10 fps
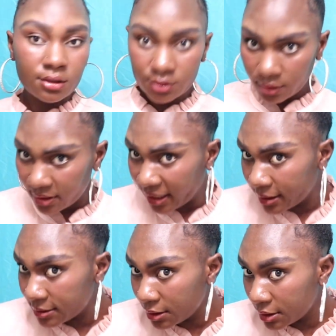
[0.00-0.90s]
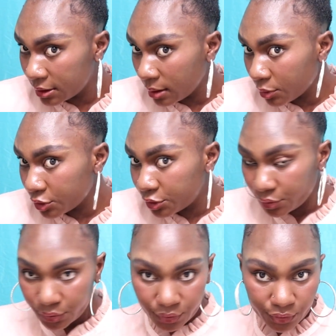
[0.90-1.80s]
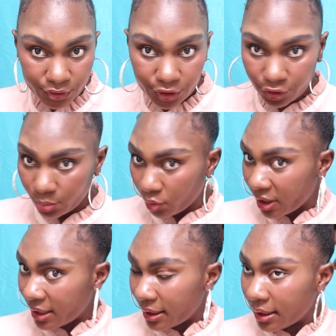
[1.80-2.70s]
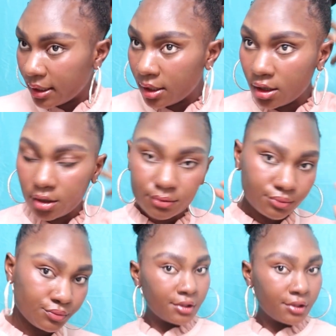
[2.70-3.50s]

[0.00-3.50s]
So that is look number 2, using your braiding hair.